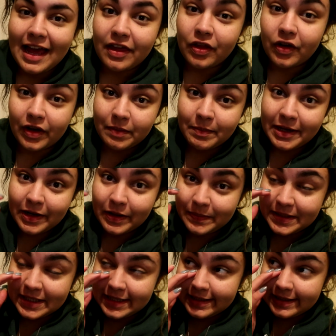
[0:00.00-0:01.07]
I thought it may come
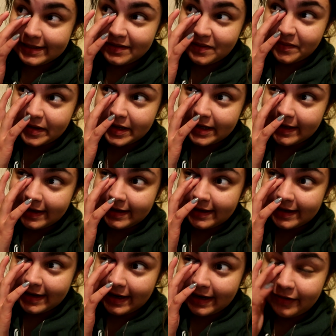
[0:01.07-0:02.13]
to this,
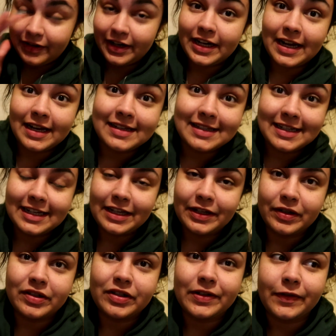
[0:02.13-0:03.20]
where Irene has to
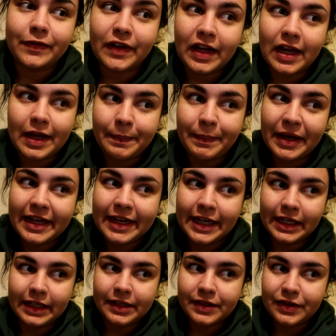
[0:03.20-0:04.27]
heal Duva, and by
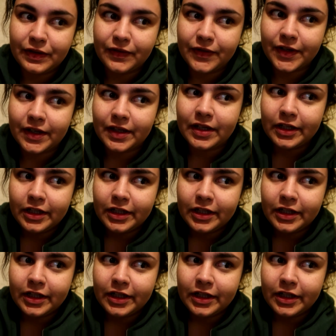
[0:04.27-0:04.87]
healing Duva,